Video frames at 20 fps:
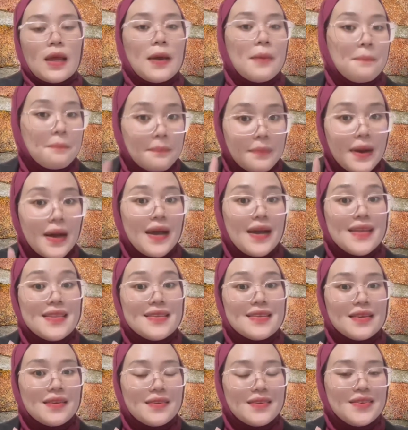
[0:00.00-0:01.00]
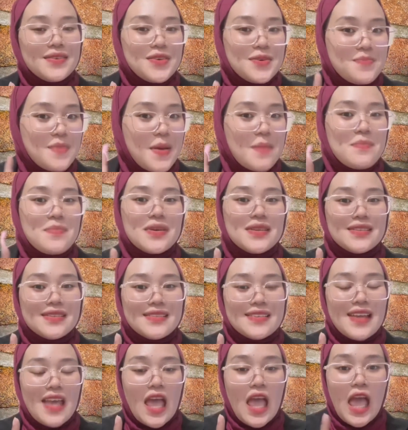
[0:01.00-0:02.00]
But remember,
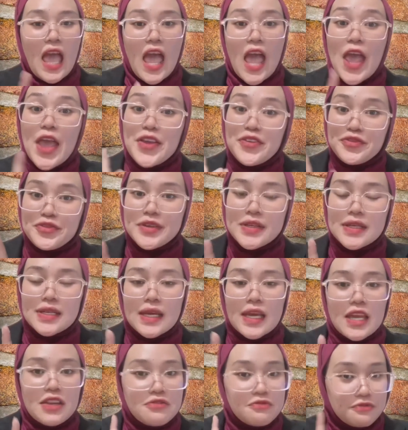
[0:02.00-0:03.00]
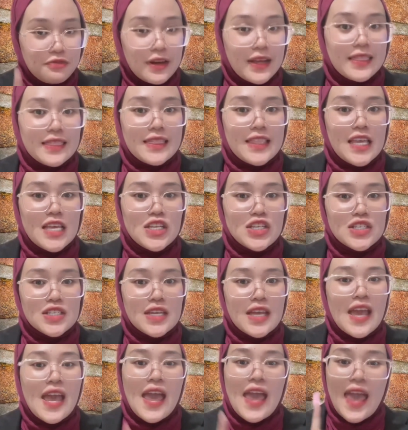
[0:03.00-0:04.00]
every advantage
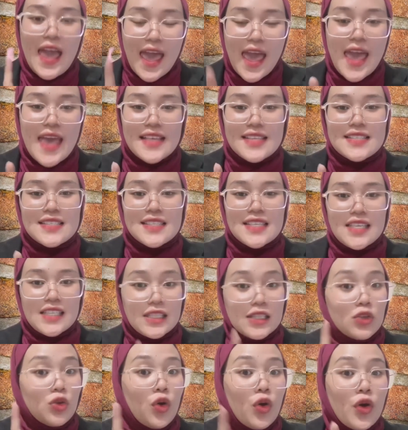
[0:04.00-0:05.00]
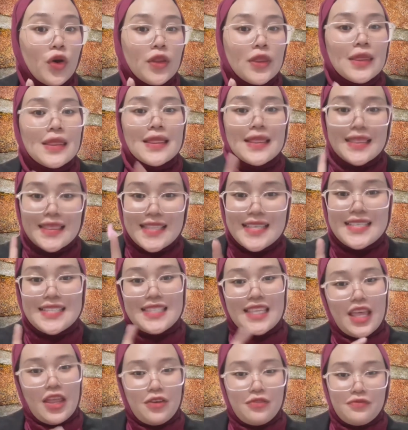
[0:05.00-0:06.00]
has its own
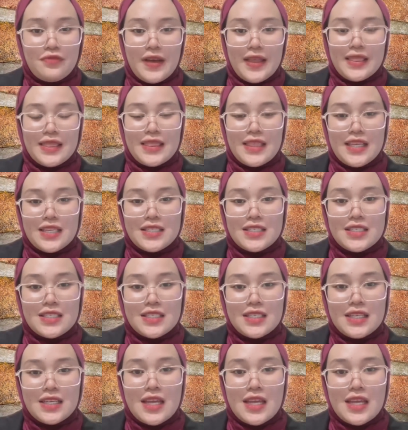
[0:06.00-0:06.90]
disadvantage.